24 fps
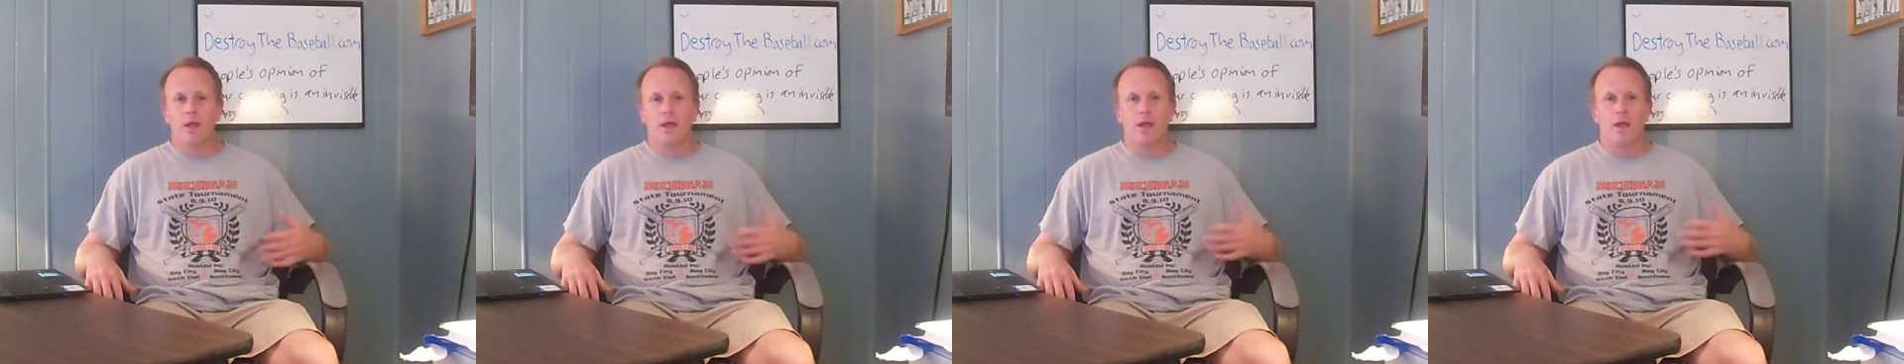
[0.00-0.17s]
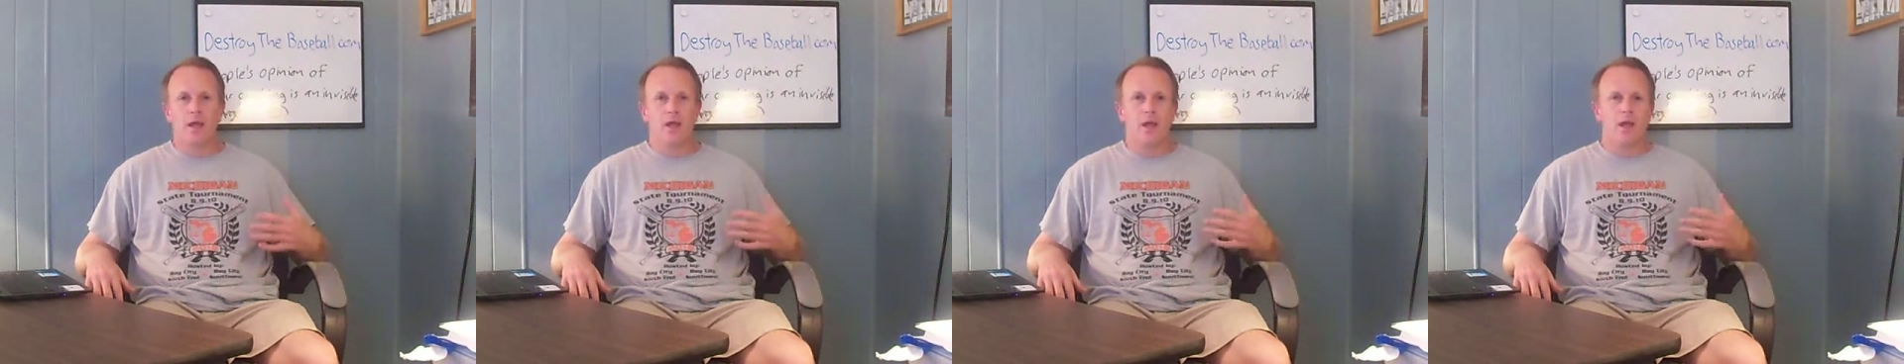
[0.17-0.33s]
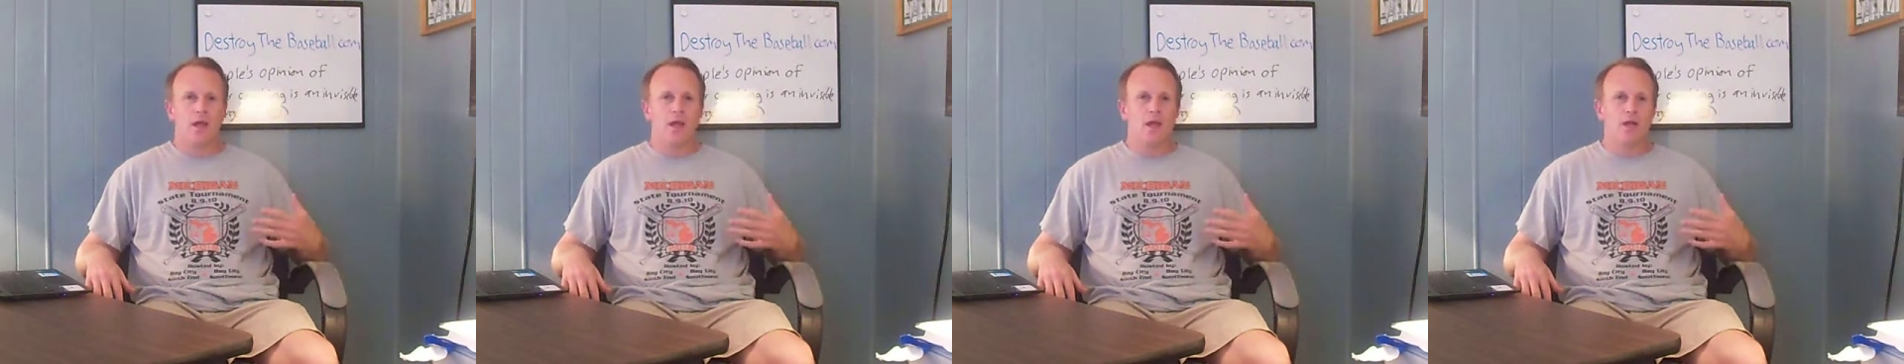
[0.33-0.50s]

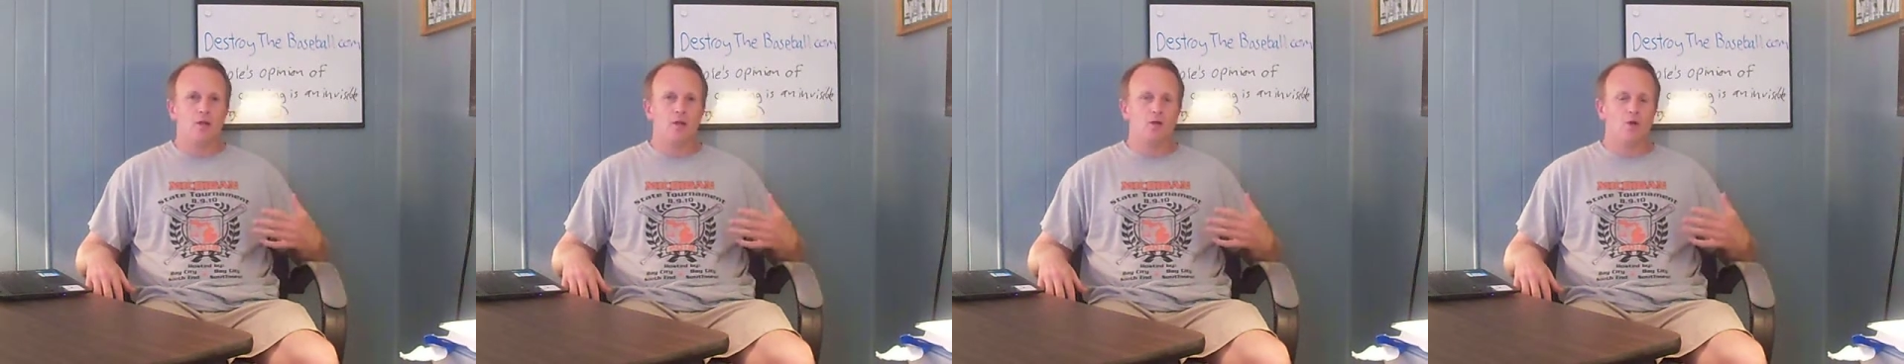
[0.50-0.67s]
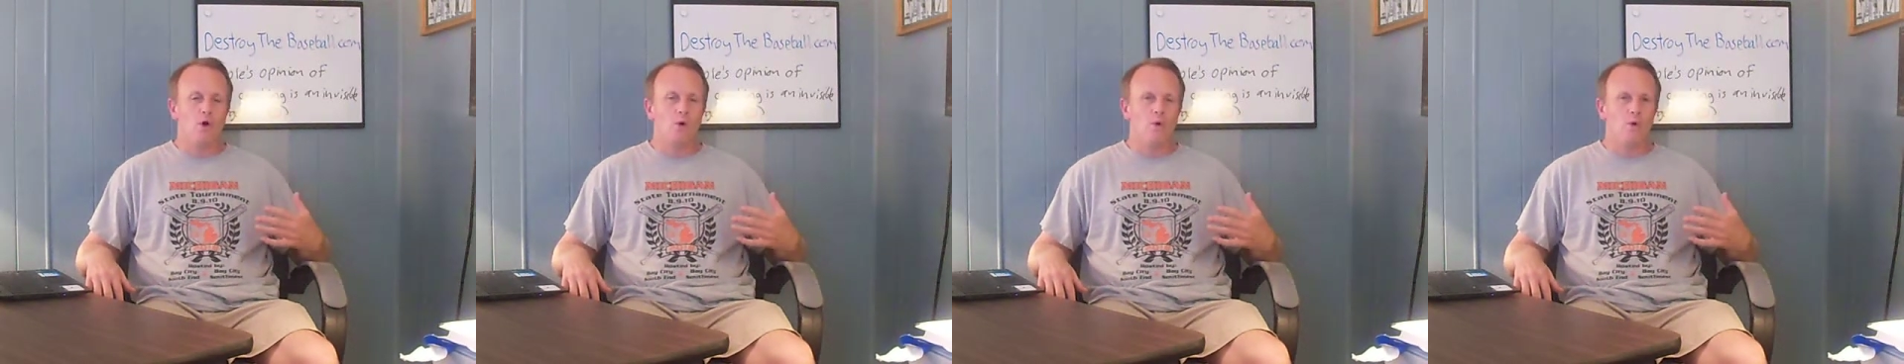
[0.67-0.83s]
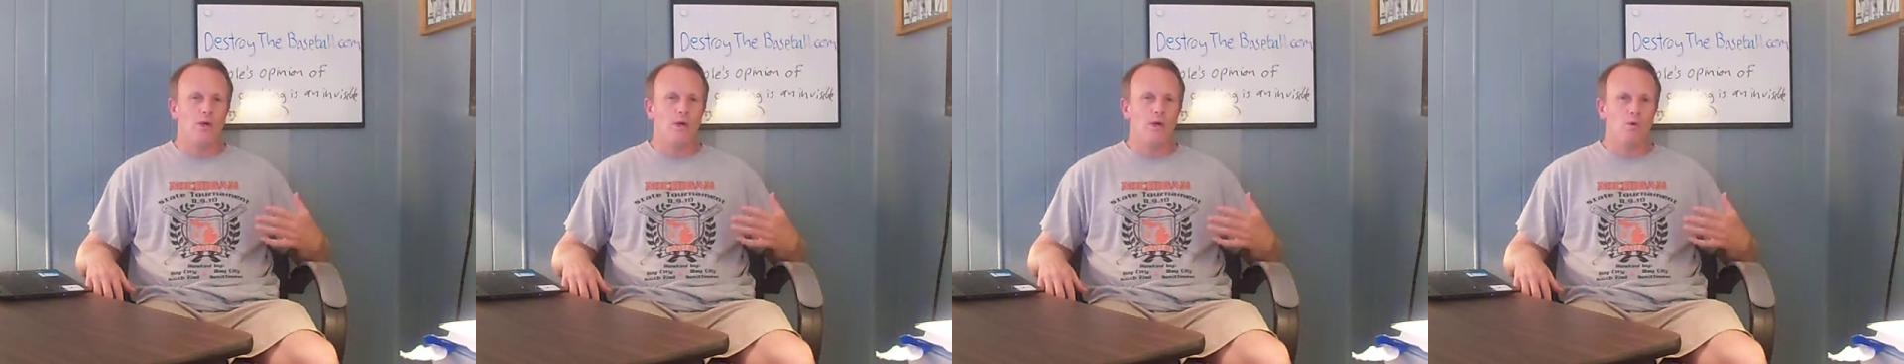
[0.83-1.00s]
And
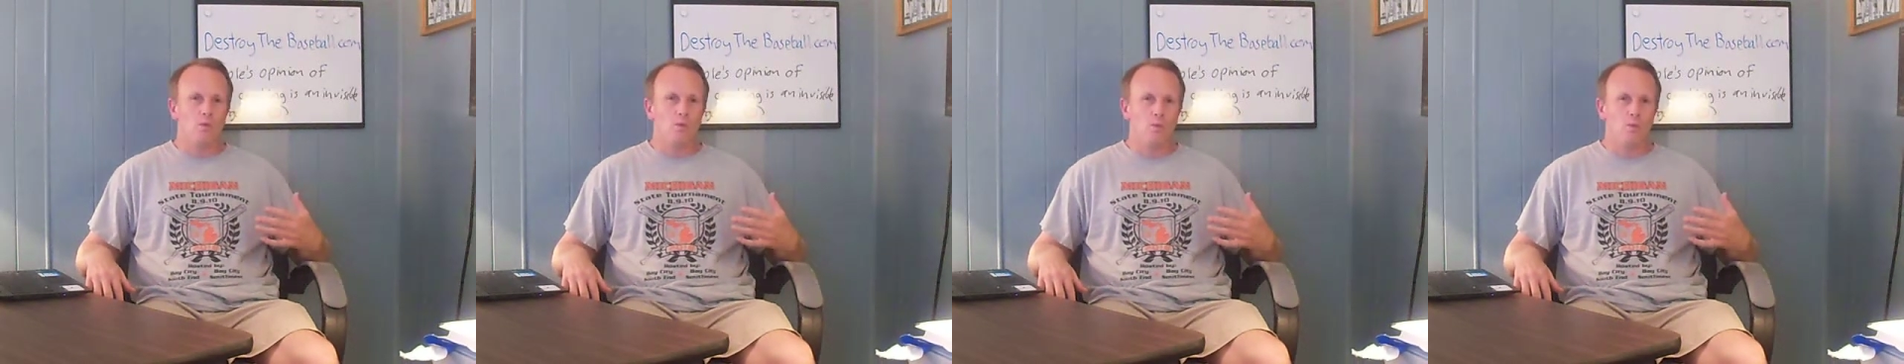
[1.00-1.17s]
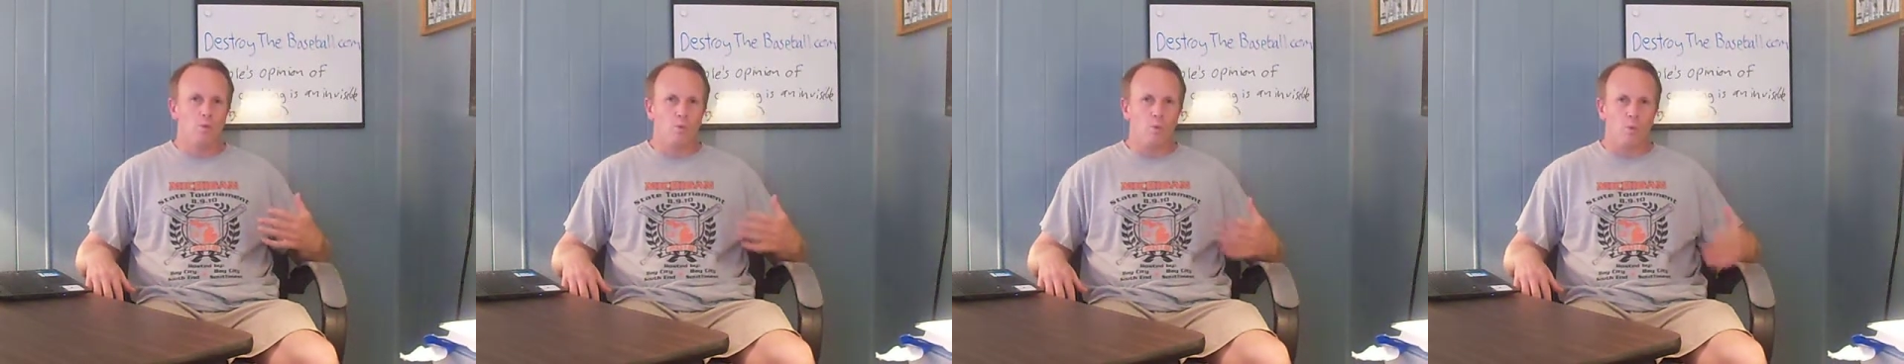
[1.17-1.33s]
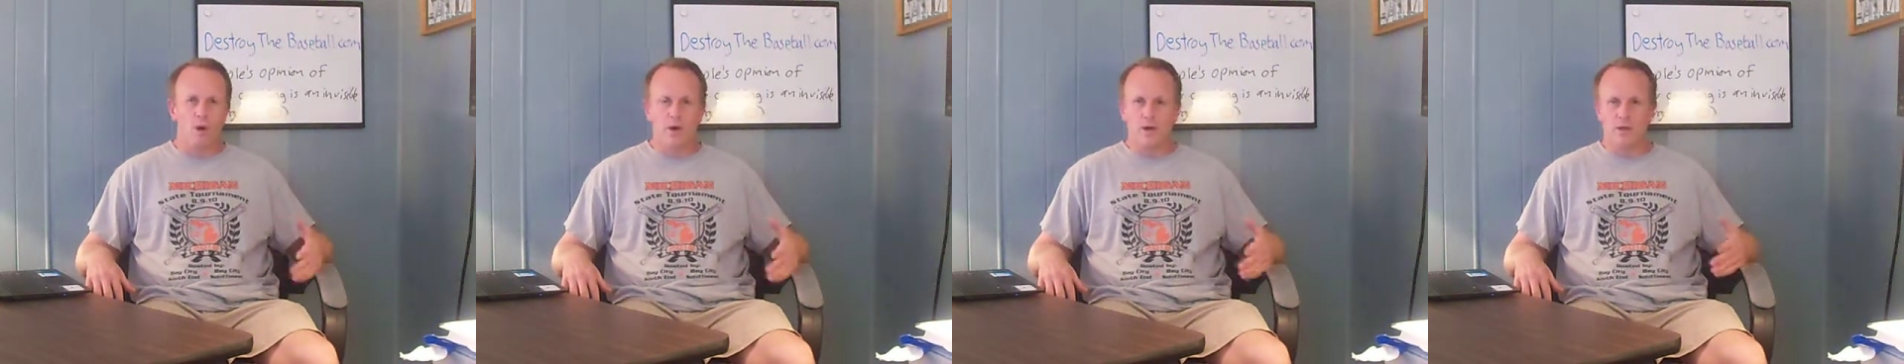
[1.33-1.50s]
knowing
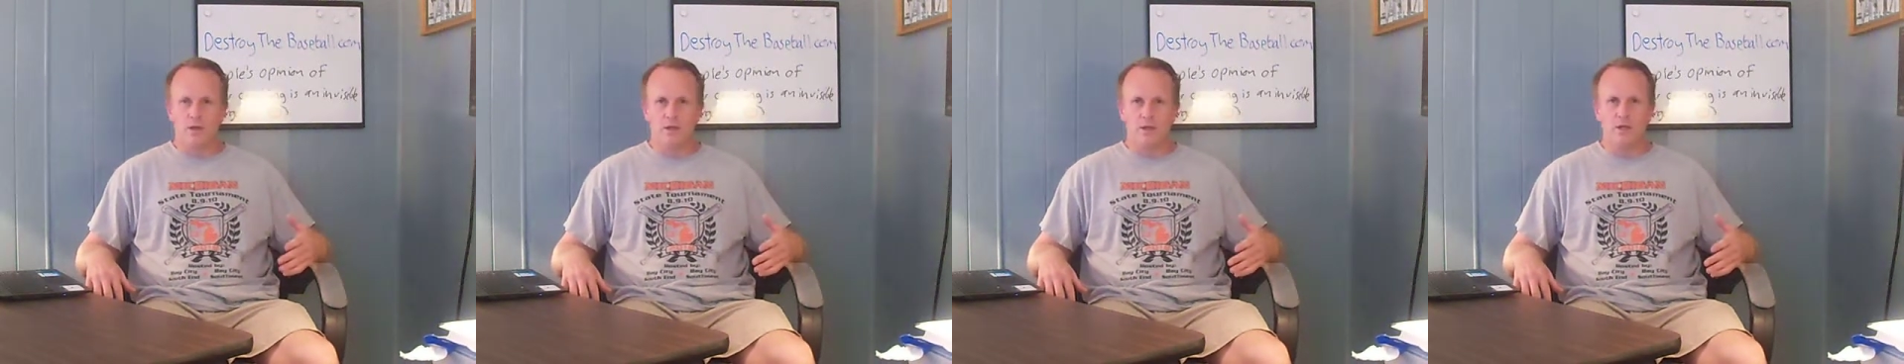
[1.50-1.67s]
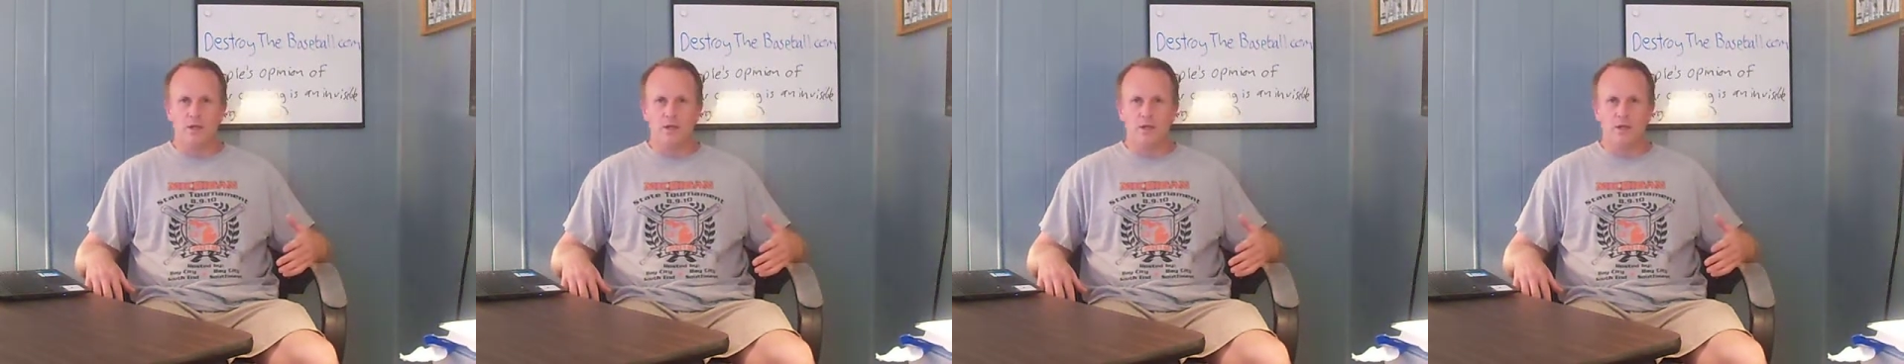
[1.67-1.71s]
what